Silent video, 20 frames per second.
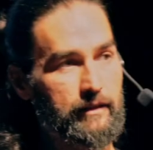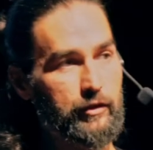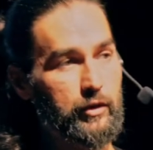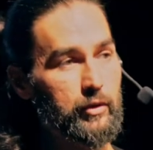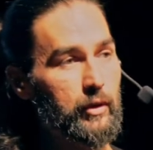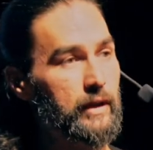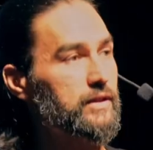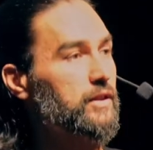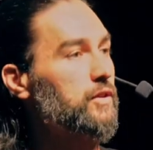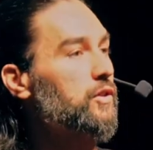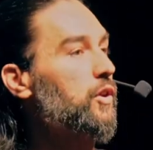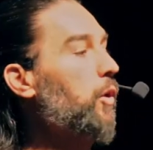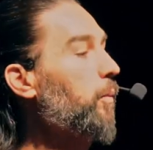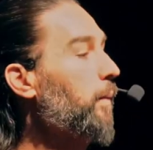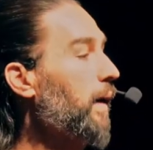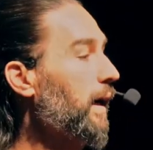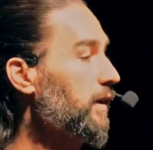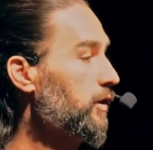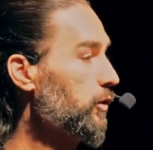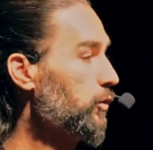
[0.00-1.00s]
You as a
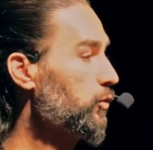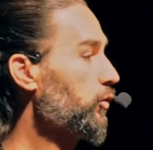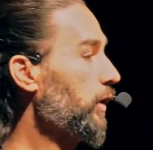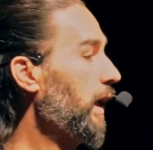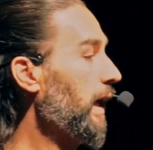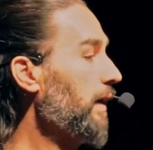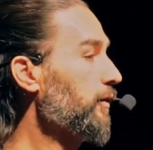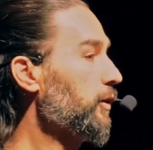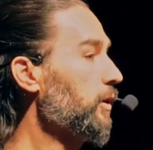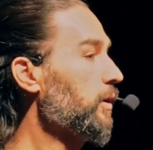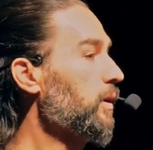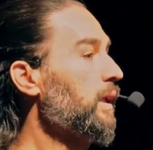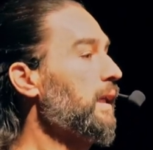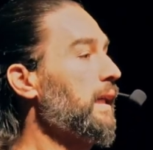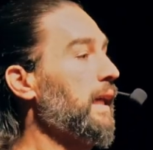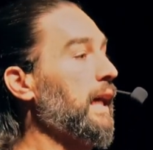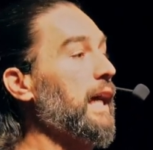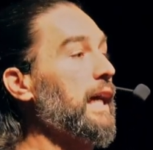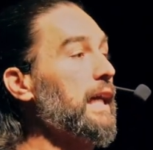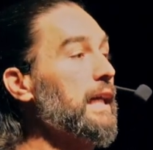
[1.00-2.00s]
nomad, you travel,
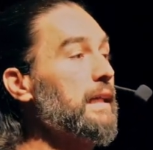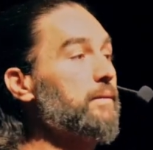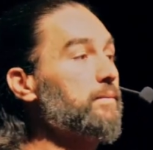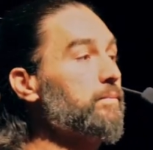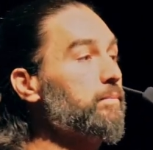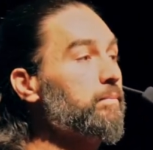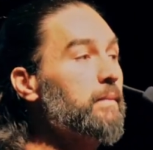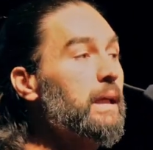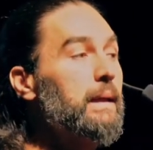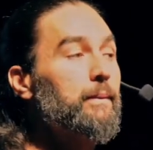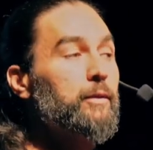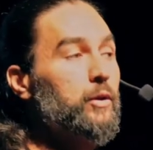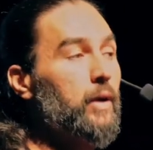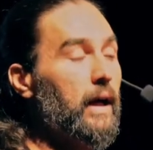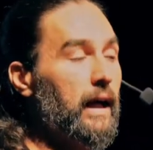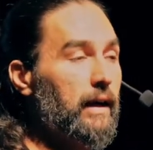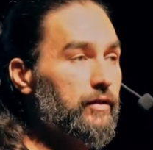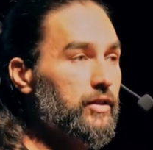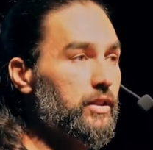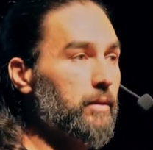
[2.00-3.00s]
and maybe you
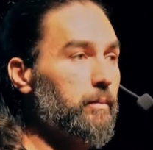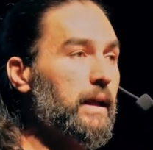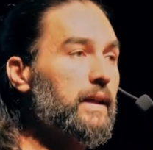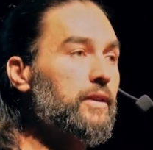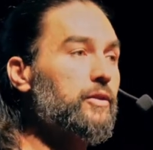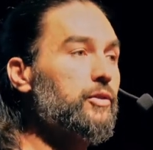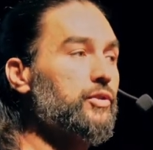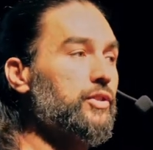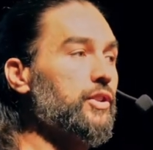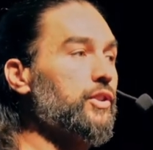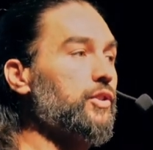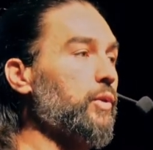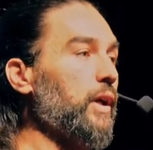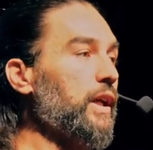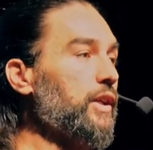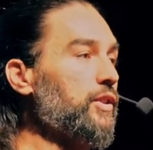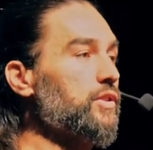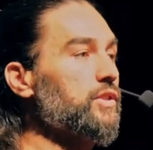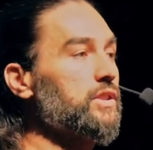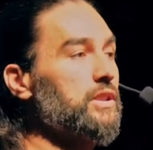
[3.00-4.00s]
have some medical
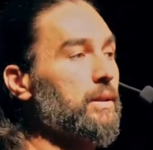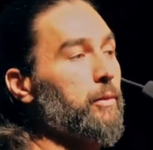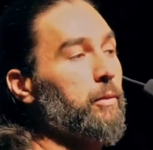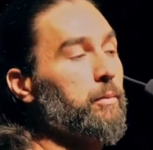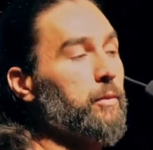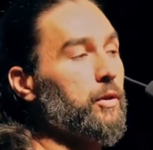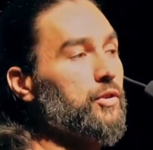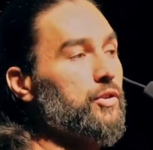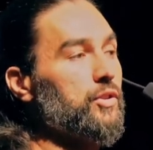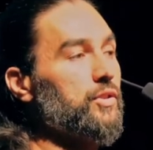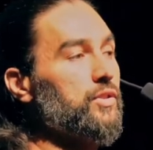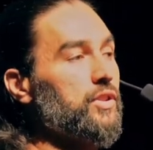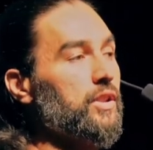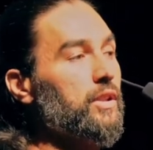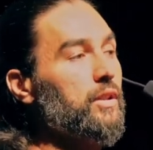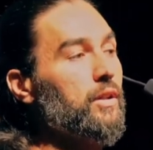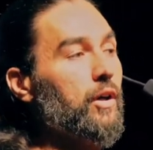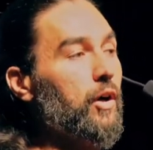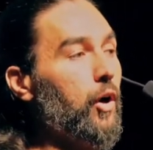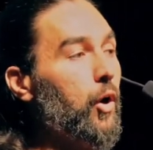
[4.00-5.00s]
situation, some
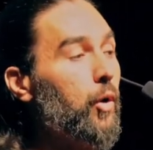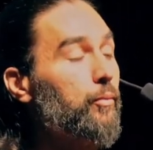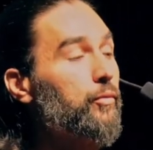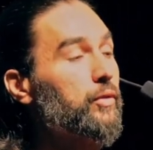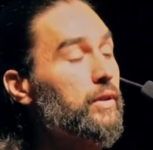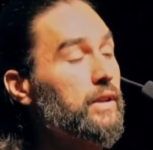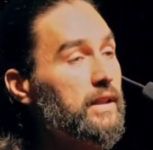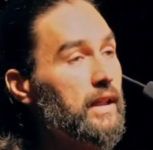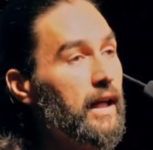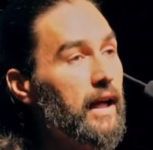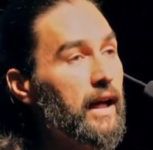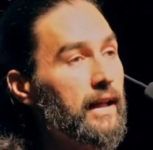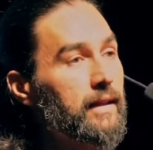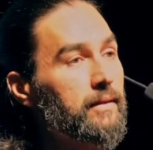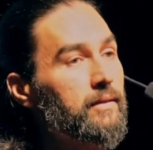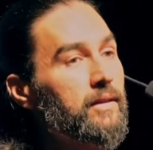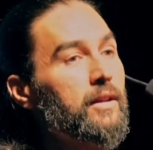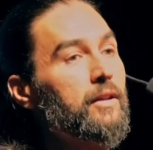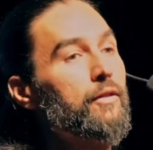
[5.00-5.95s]
emergency, hopefully not.